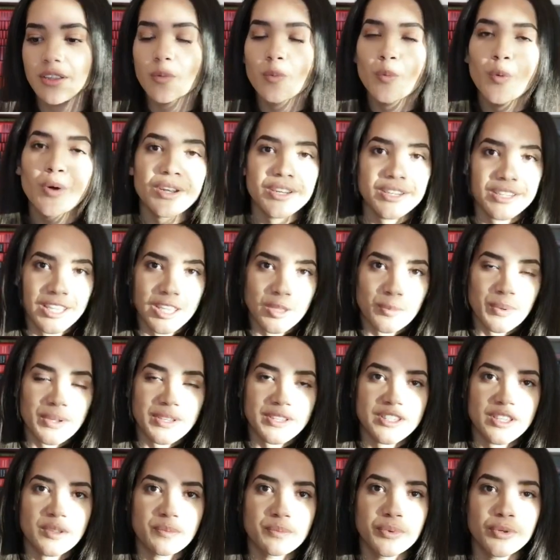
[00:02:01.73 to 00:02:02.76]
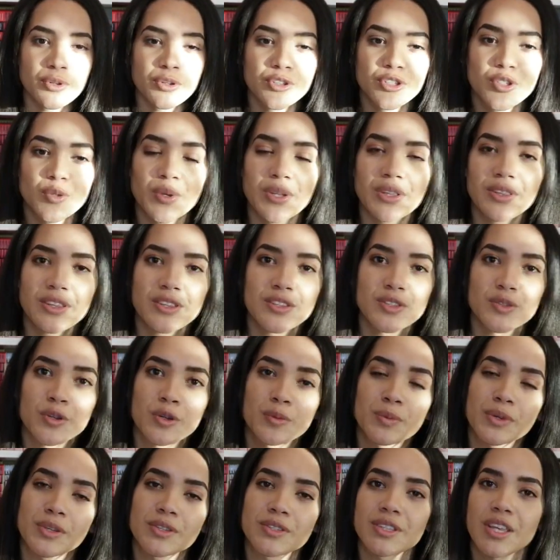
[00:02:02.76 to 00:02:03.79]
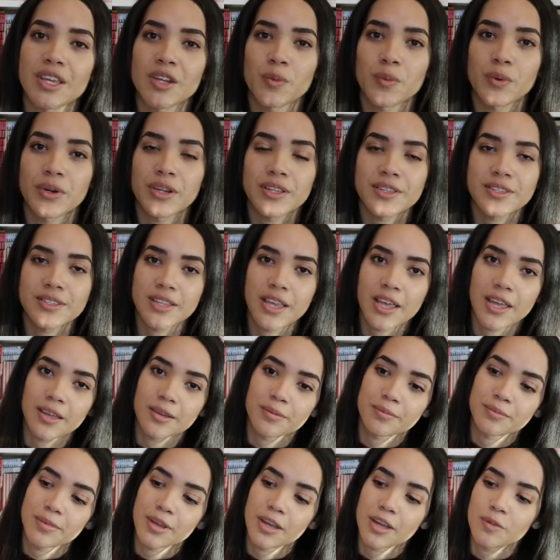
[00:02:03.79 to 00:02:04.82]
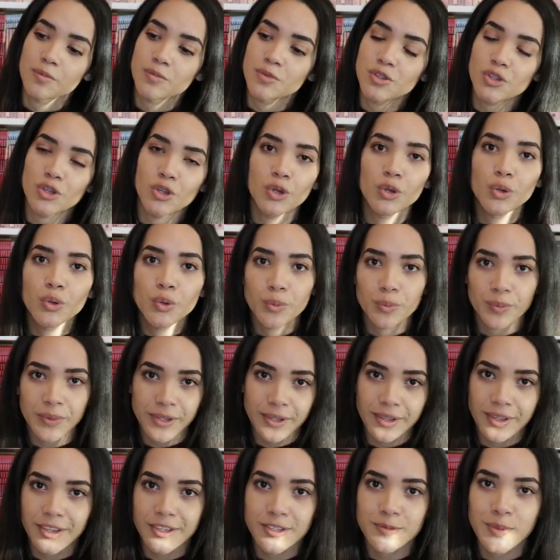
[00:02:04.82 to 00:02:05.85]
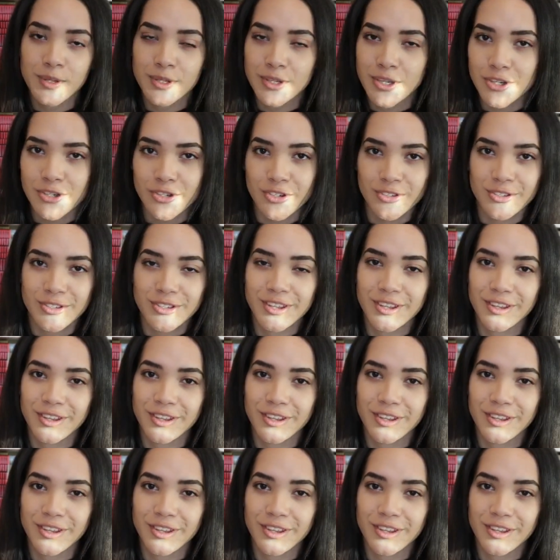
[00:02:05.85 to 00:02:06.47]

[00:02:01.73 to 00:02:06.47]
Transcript: wanted to keep it simple doing these three books. I don't want to set um, too many expectations